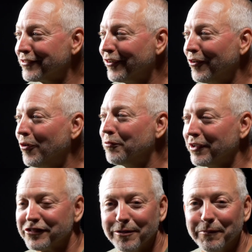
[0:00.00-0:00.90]
so
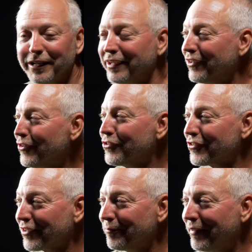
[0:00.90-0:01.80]
hopefully somebody can use it
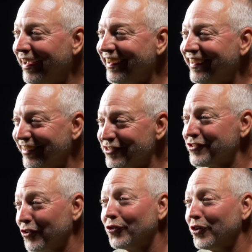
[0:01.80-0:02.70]
someday and it's
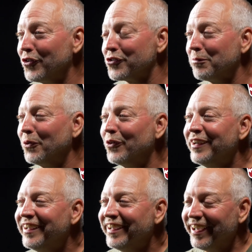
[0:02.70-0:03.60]
still usable.
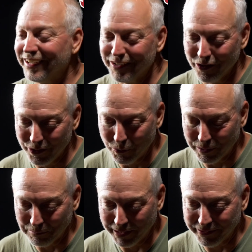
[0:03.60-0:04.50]
Only
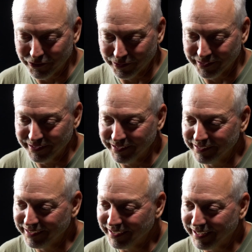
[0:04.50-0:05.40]
1 blade took the hit
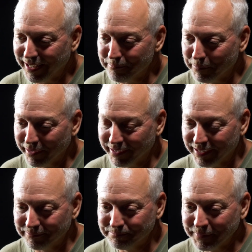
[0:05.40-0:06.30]
in that, but
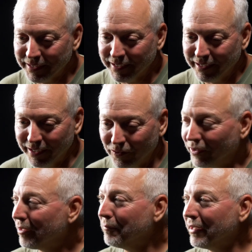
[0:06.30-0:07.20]
Hal
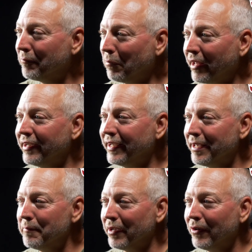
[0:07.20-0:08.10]
lent me a blade to
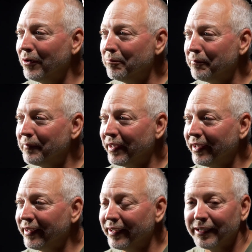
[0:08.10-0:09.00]
get me home,
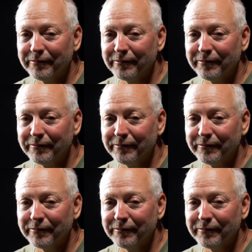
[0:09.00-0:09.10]
and